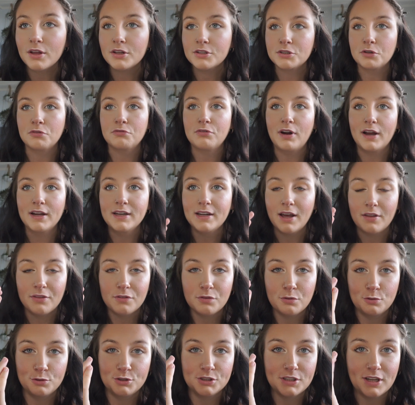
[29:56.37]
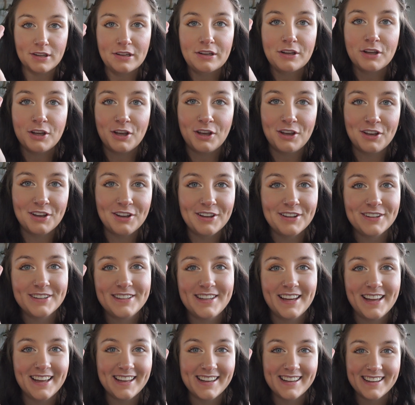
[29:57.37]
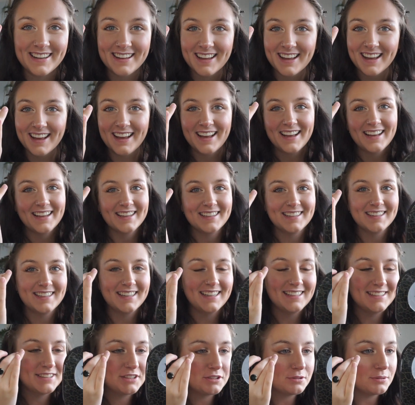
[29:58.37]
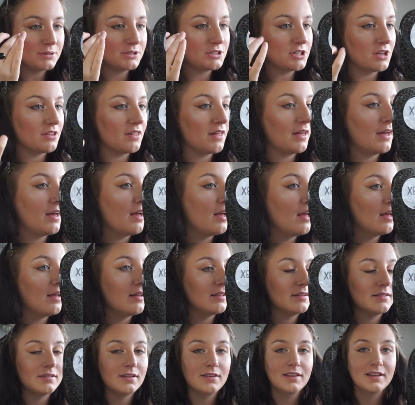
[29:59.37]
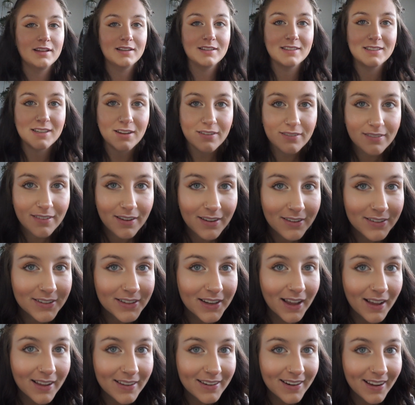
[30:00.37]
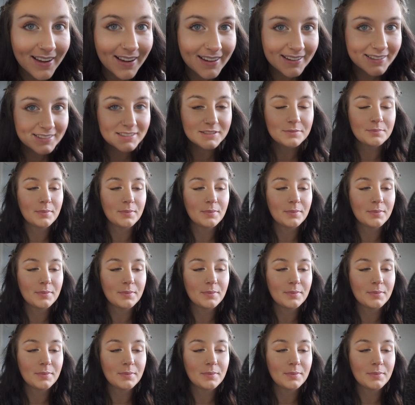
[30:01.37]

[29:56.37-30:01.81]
so right now they're all just kind of curled in into each other, so they don't look that nice.